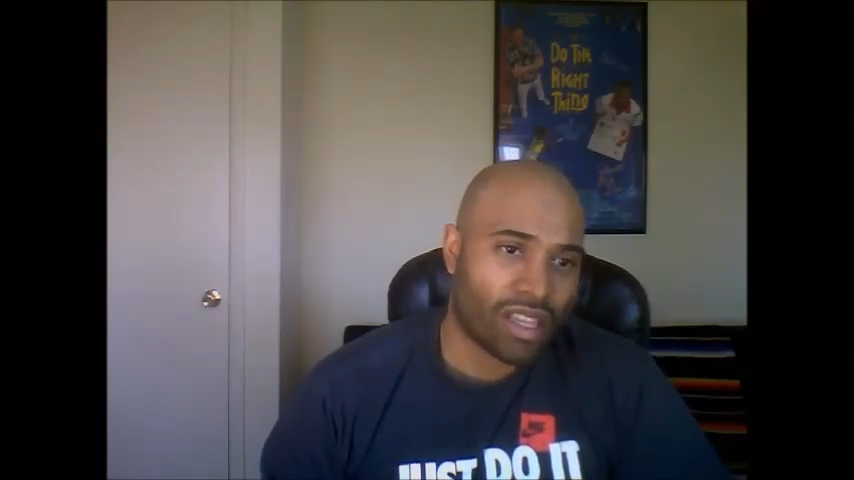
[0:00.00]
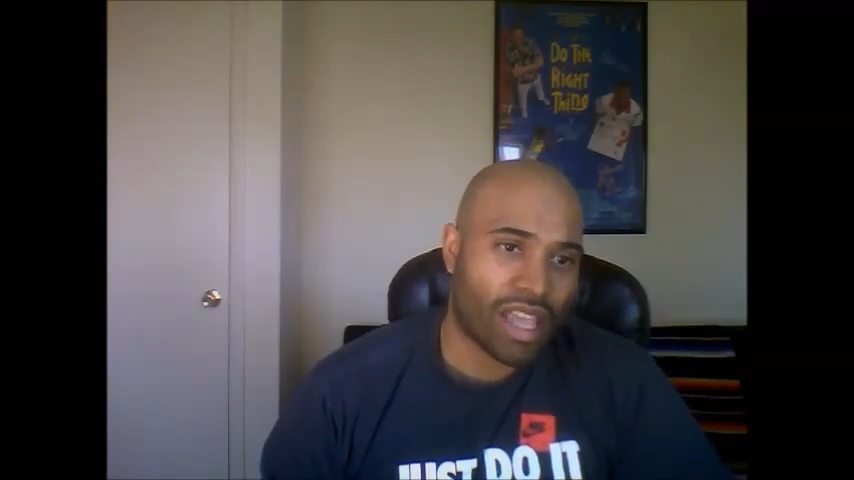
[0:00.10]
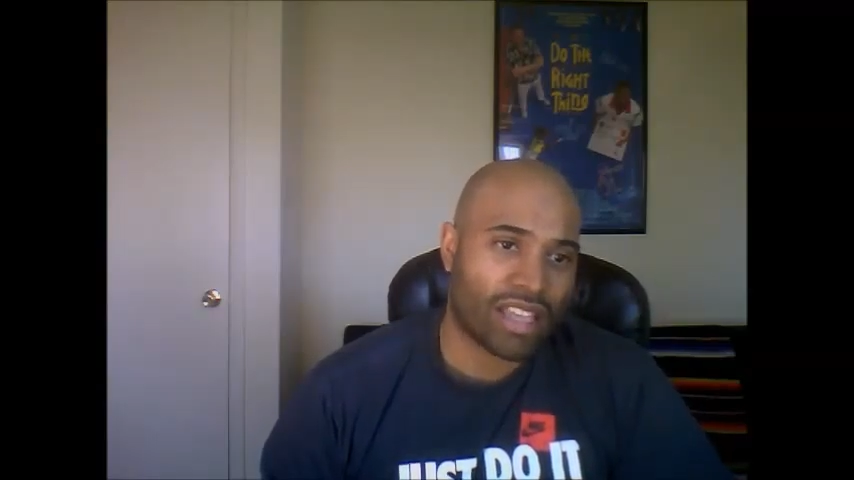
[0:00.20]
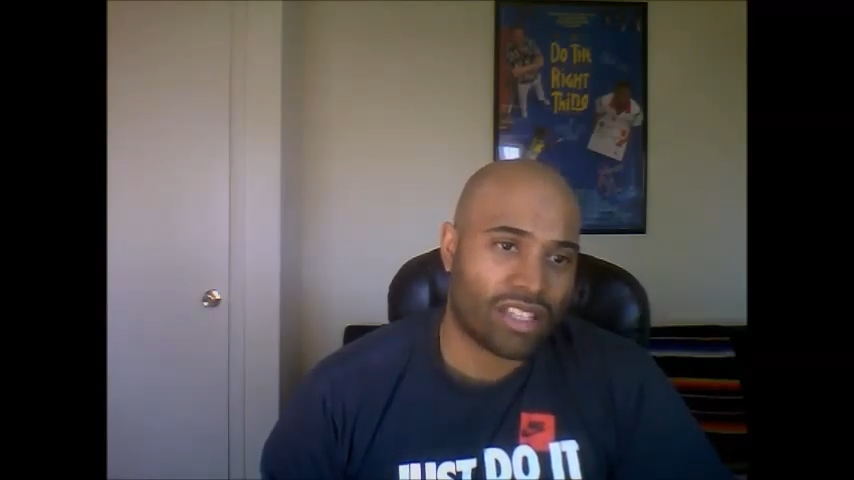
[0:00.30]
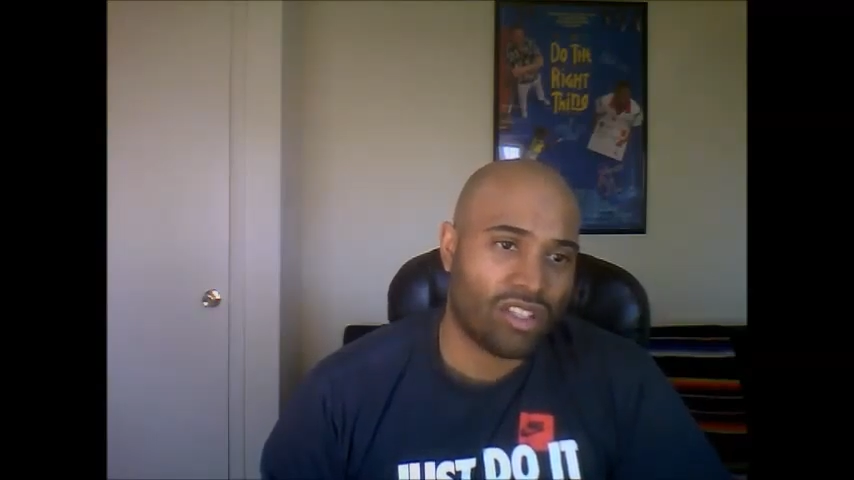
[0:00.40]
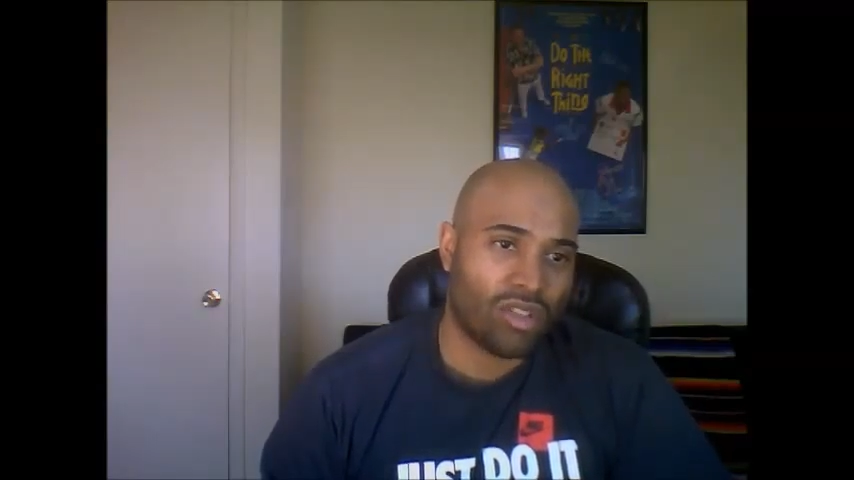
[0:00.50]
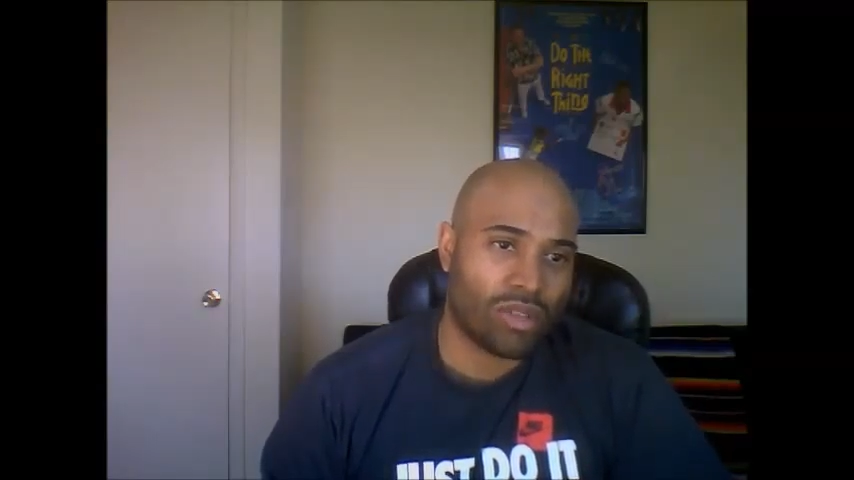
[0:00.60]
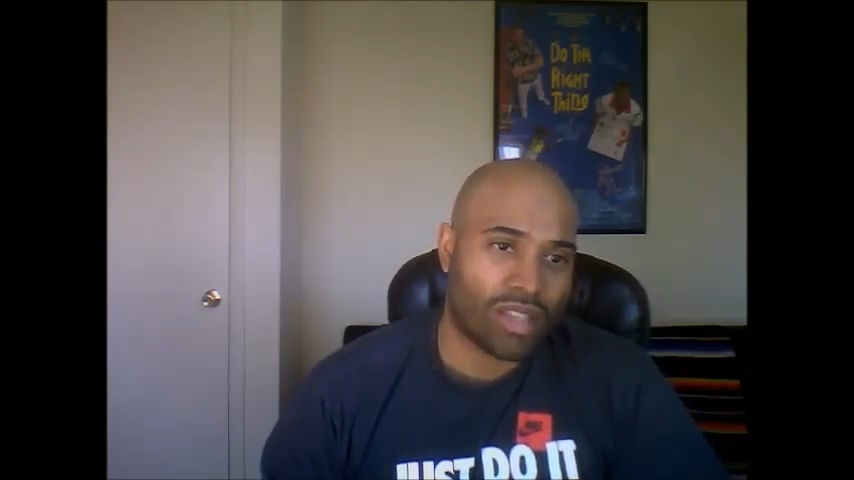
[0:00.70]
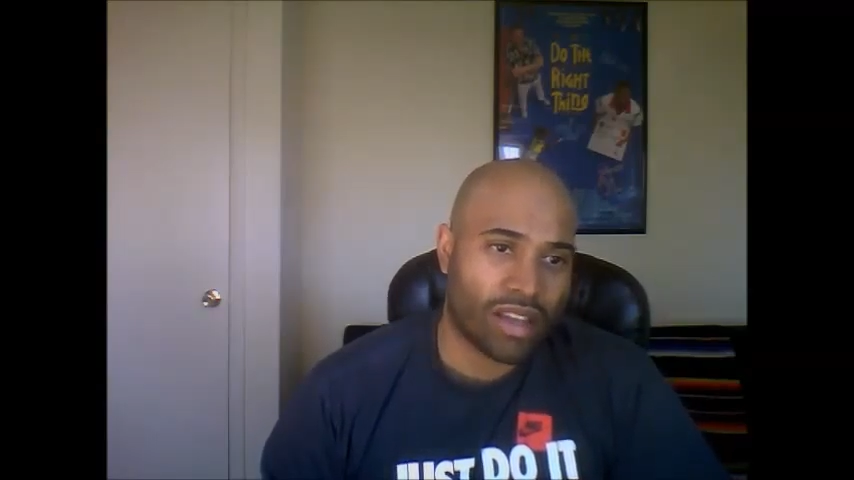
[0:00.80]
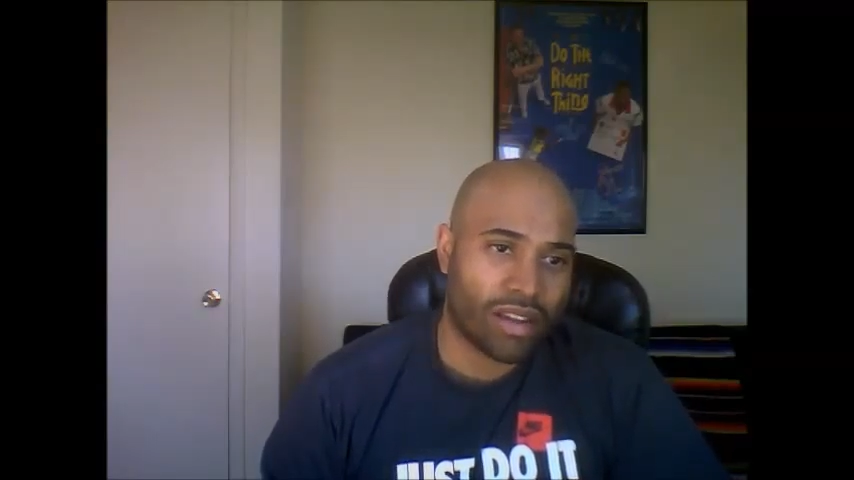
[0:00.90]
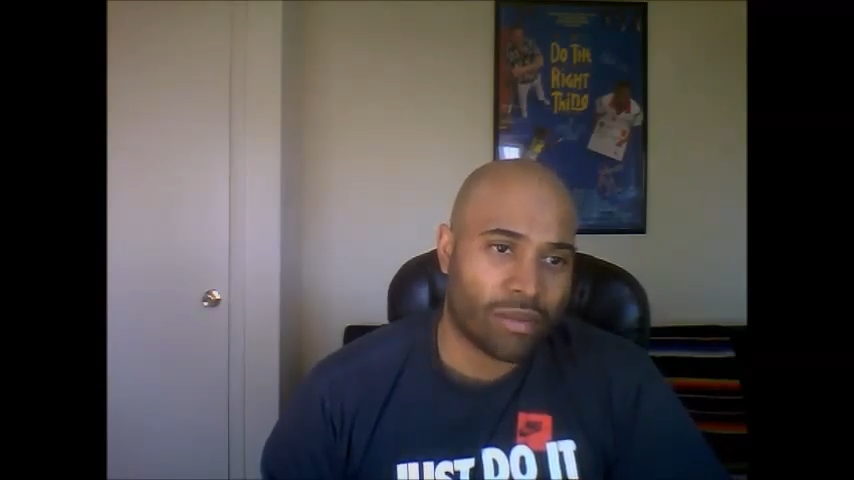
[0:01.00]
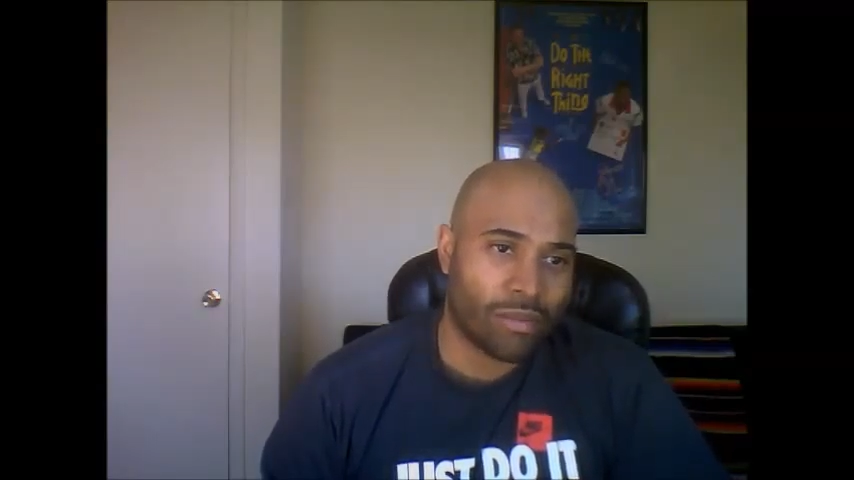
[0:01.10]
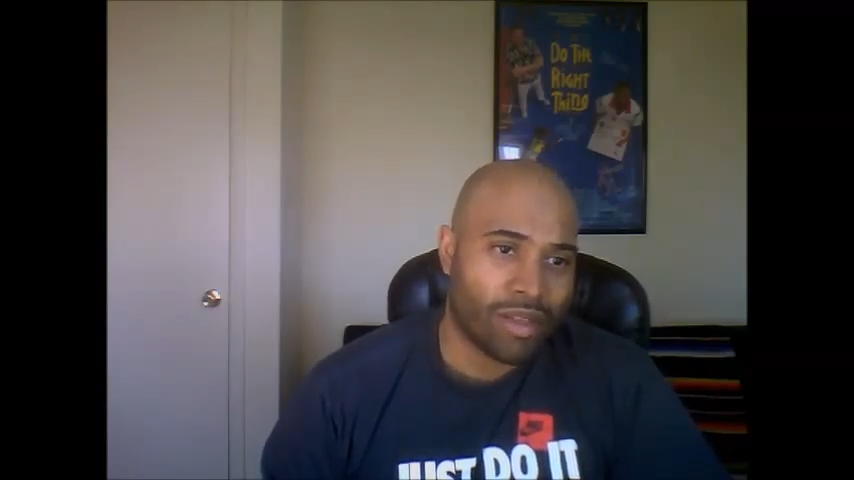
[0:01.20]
that has to do with the item.